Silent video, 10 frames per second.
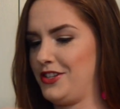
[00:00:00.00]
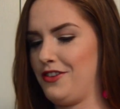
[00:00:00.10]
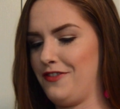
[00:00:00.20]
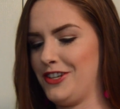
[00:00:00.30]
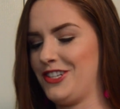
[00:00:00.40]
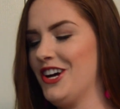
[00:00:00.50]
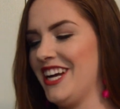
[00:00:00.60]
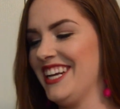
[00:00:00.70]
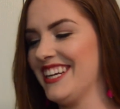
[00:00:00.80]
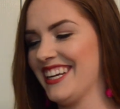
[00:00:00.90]
So the first
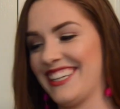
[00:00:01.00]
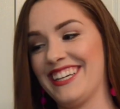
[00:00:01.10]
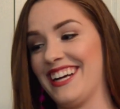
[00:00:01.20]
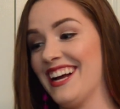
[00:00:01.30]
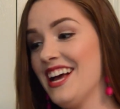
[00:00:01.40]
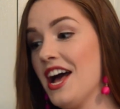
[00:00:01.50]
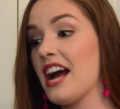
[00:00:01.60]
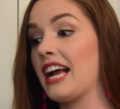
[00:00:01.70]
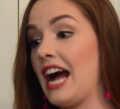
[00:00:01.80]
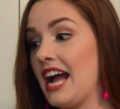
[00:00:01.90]
one
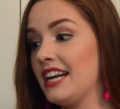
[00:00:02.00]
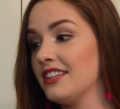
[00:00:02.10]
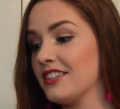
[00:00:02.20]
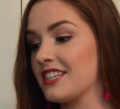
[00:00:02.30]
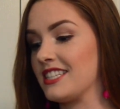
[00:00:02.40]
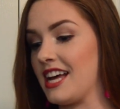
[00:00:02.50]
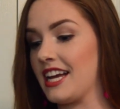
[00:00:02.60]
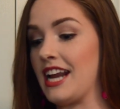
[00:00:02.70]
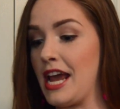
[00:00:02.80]
kind of looks like an